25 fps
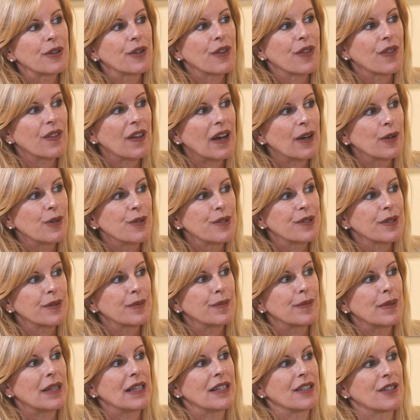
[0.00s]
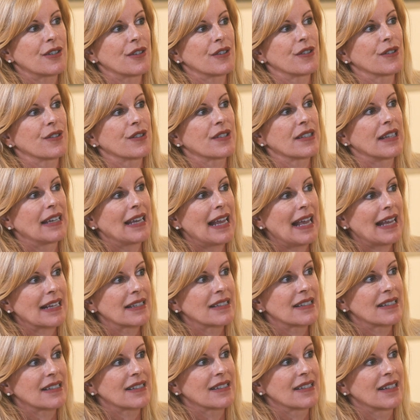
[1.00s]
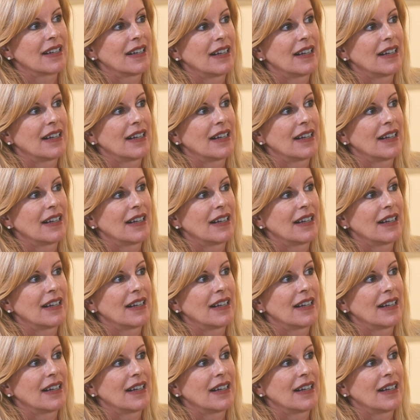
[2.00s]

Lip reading: 1,000 meters less.